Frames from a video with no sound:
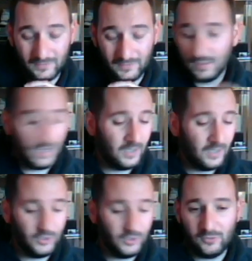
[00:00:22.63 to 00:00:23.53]
uh, you know,
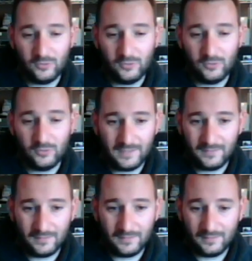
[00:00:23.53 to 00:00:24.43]
they do the tickets,
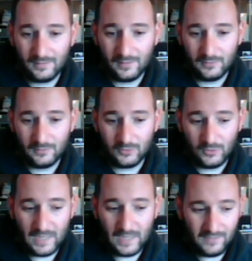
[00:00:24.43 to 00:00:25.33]
so you
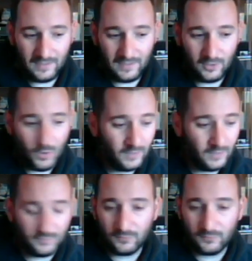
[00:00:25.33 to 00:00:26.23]
can't like go hunting
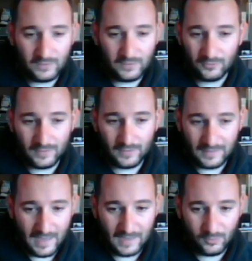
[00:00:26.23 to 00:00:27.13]
for sneakers like
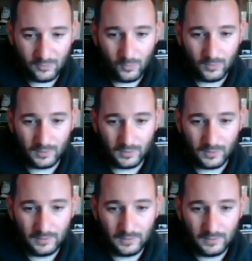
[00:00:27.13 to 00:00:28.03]
that or
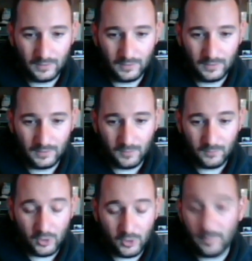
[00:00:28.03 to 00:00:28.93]
um, you know, the
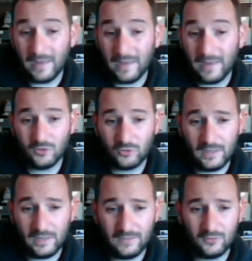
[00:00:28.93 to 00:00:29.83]
buy sell trades,
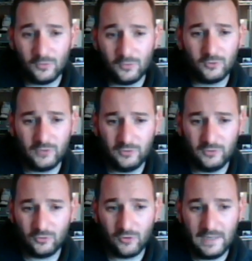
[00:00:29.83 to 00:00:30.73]
the sole exchanges are
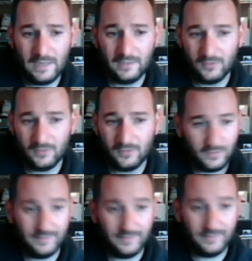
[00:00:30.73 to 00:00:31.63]
great because it's a
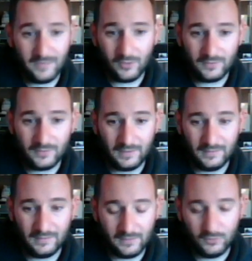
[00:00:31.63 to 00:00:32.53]
day of hunting,
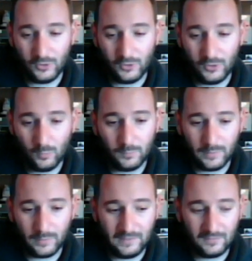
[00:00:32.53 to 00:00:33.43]
even though you're in one
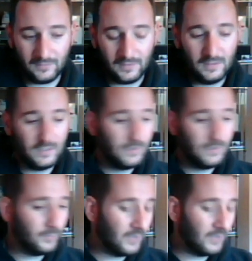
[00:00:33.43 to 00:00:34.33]
place. But
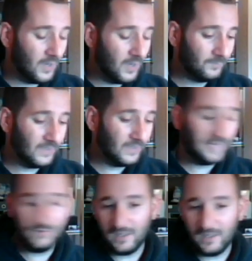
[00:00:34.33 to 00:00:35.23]
um, like I've said
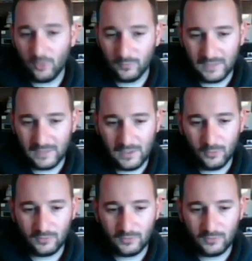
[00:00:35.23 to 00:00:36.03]
in old videos,